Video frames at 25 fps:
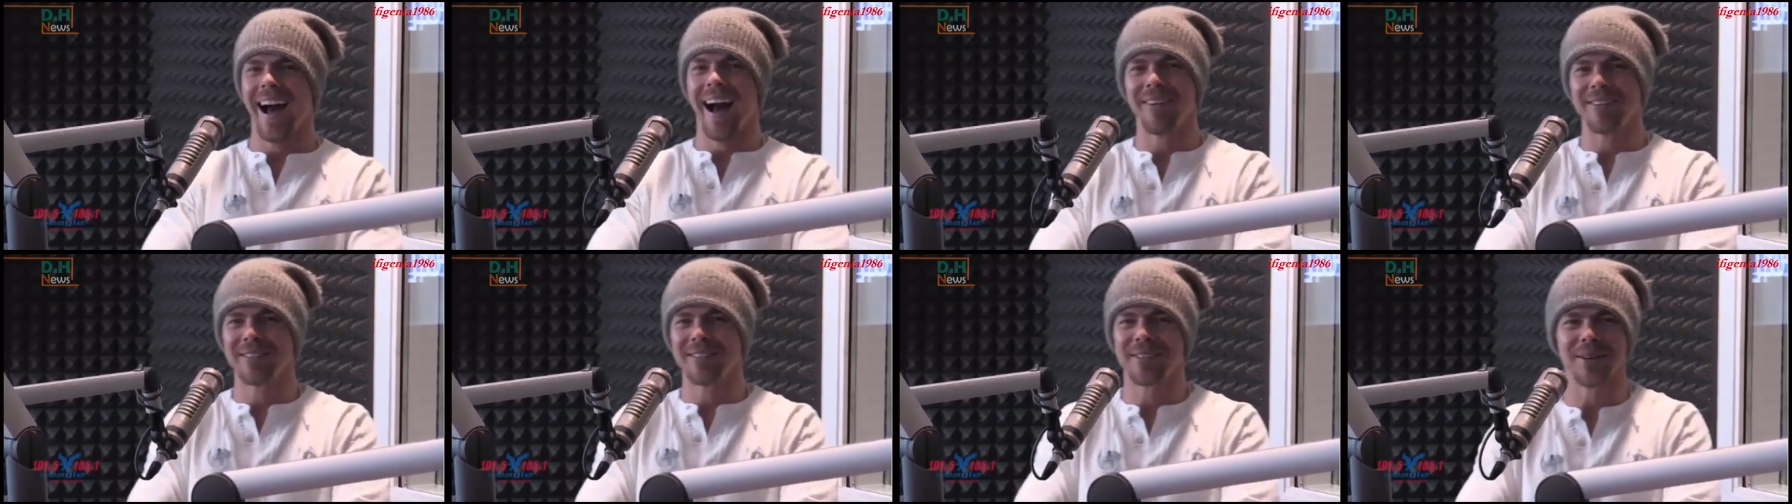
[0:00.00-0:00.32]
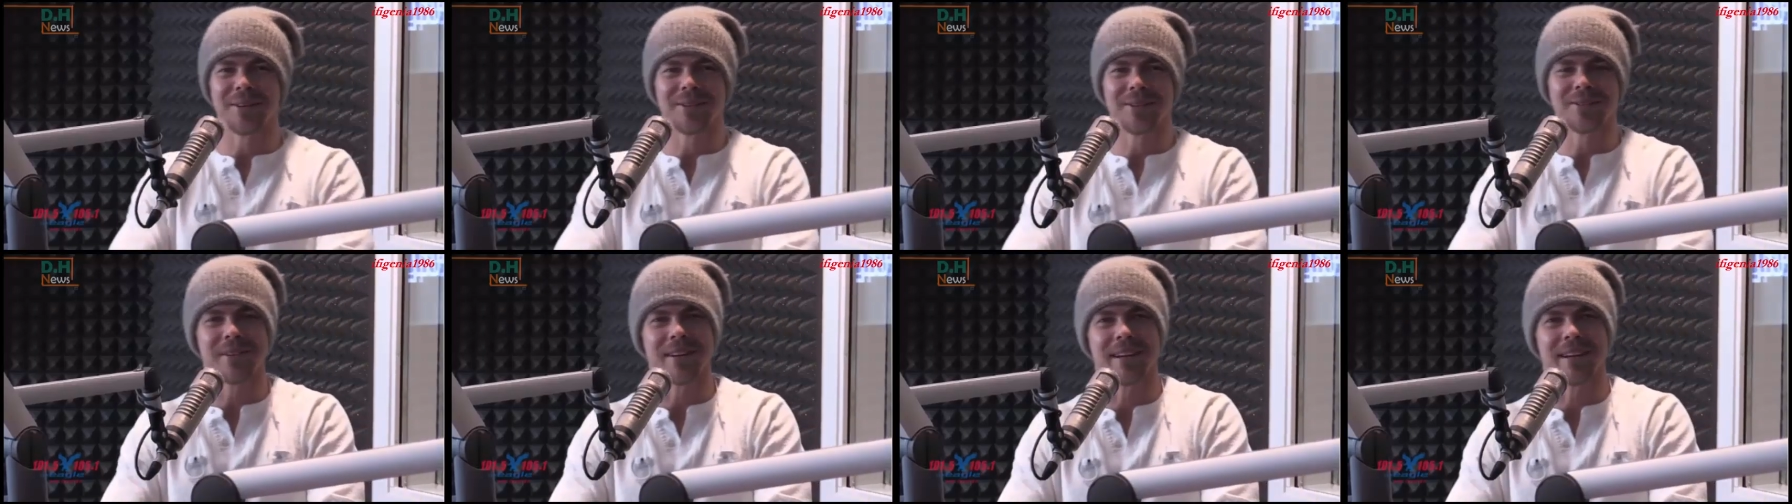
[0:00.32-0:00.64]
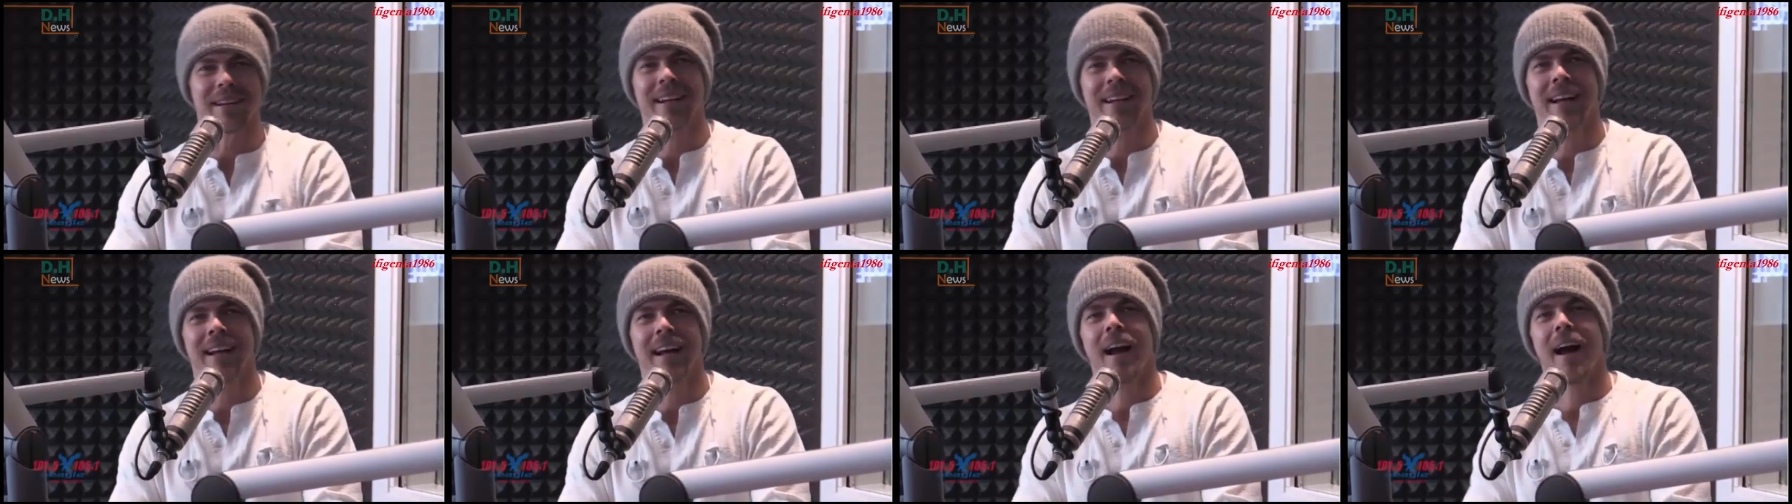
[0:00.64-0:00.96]
I was so
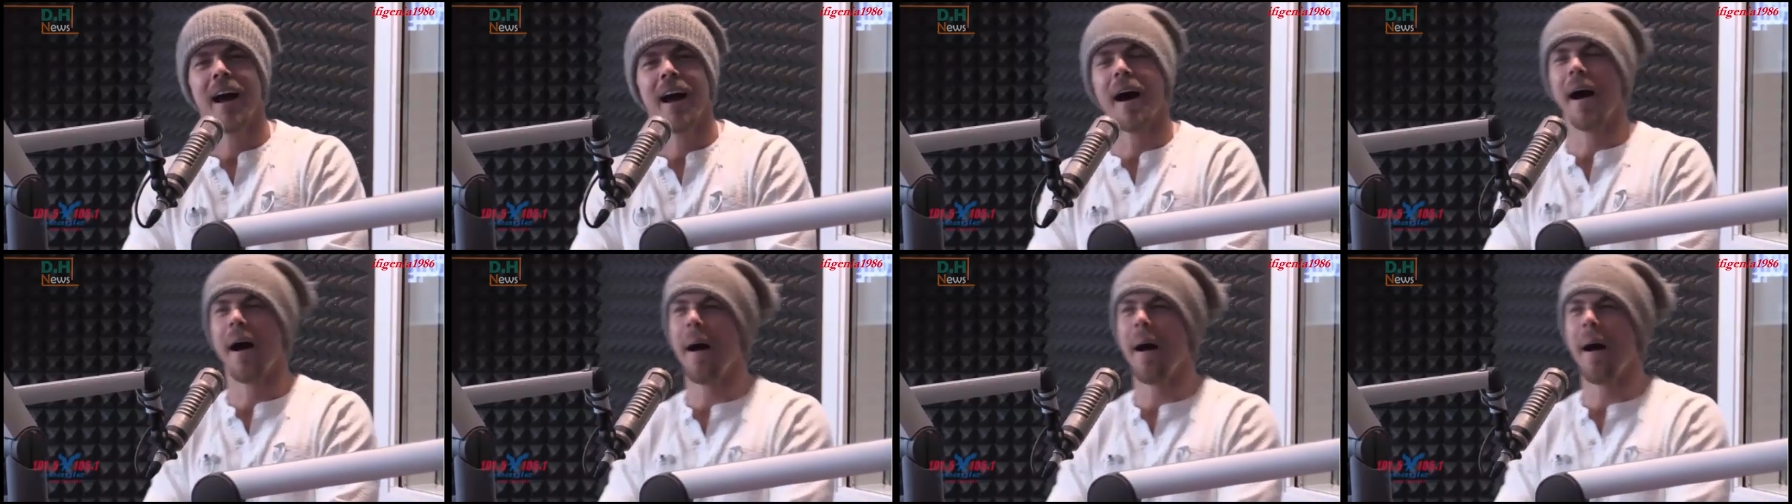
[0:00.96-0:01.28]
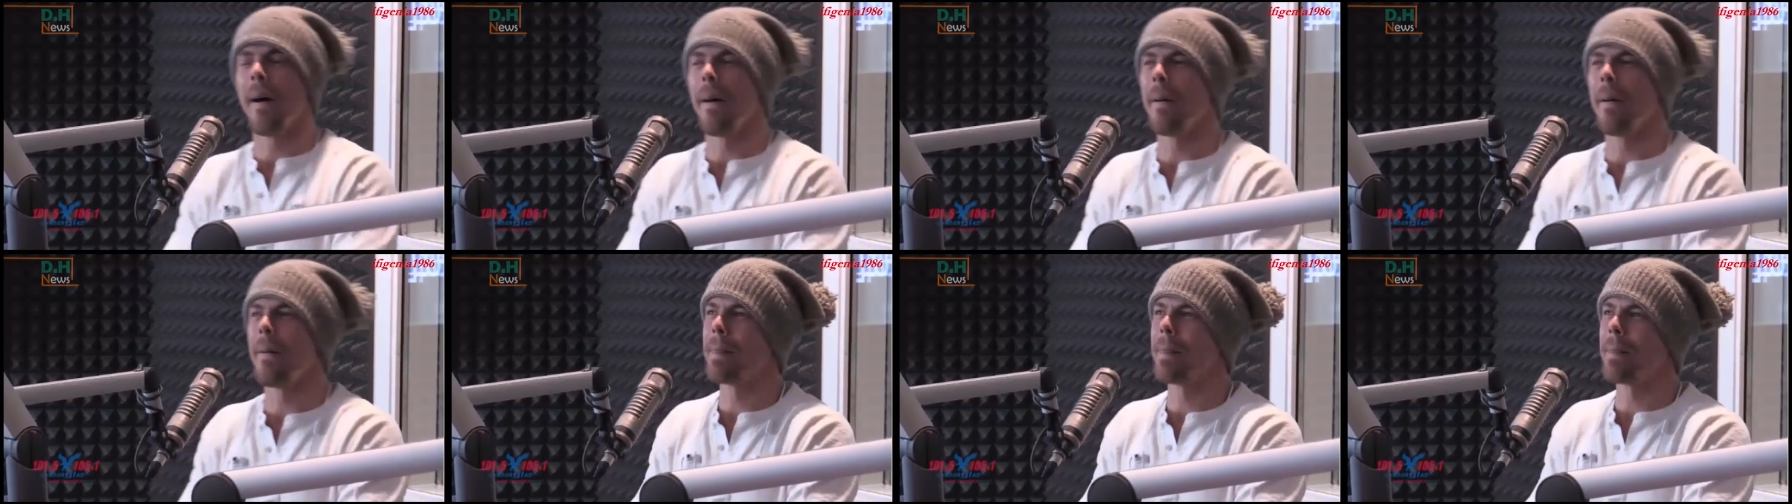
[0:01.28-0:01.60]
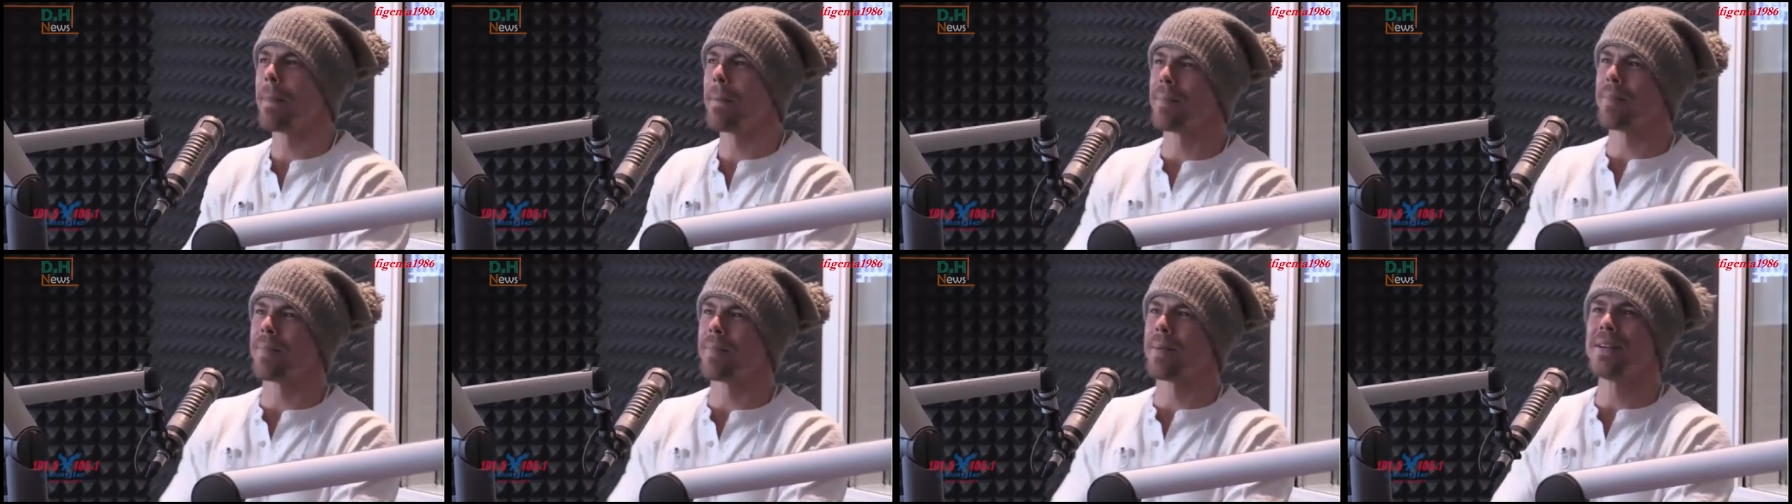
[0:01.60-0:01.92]
street.
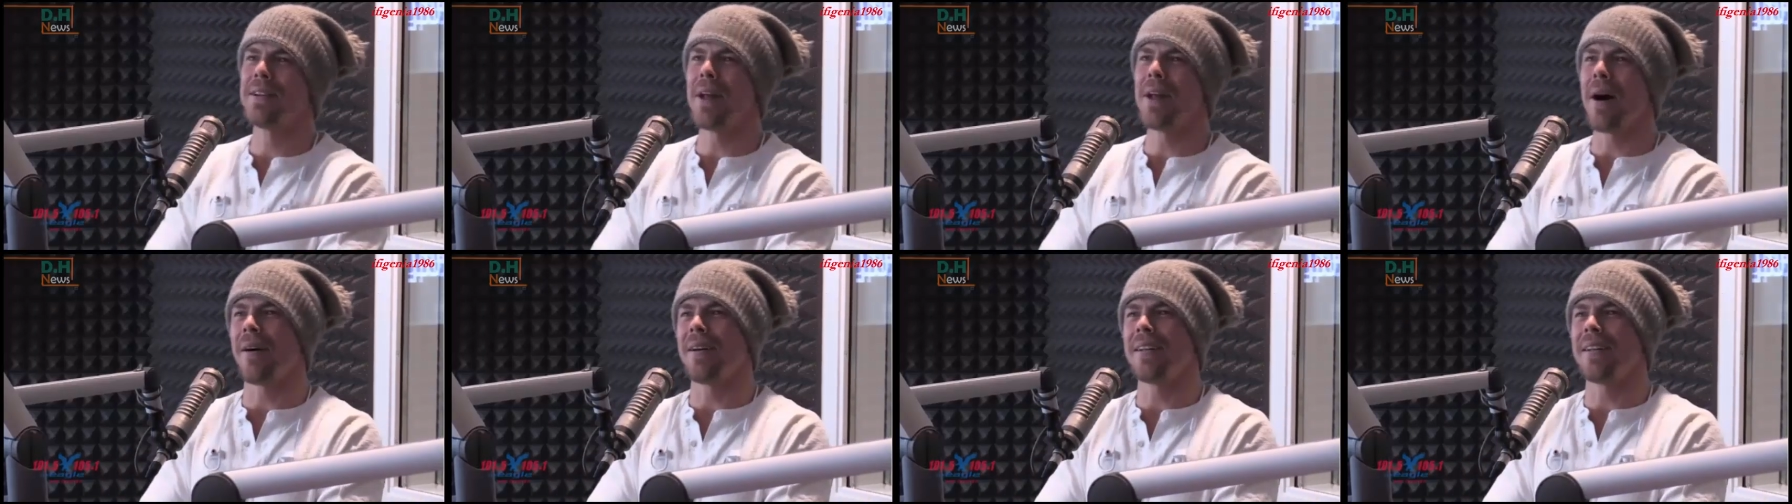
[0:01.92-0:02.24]
But no,